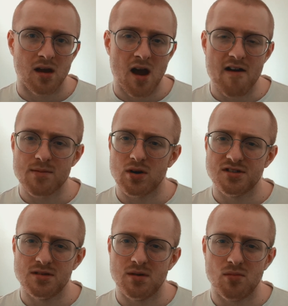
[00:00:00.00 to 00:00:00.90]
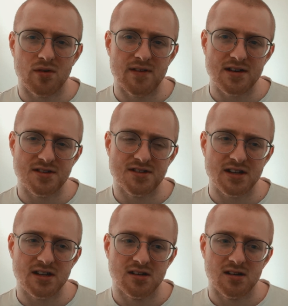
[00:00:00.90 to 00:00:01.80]
Harry Potter but more
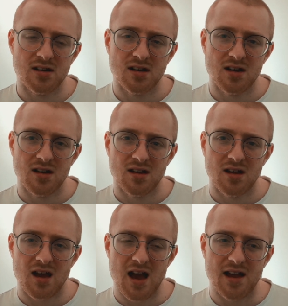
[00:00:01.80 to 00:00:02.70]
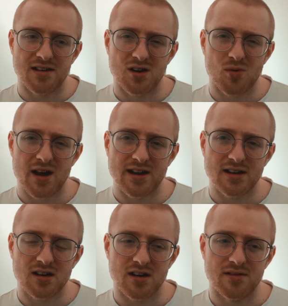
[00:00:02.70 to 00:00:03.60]
fantasy, and in a way
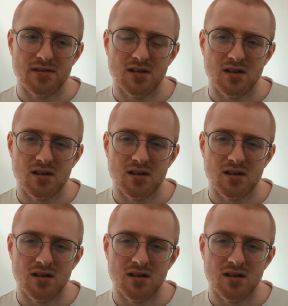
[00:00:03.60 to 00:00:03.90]
kind of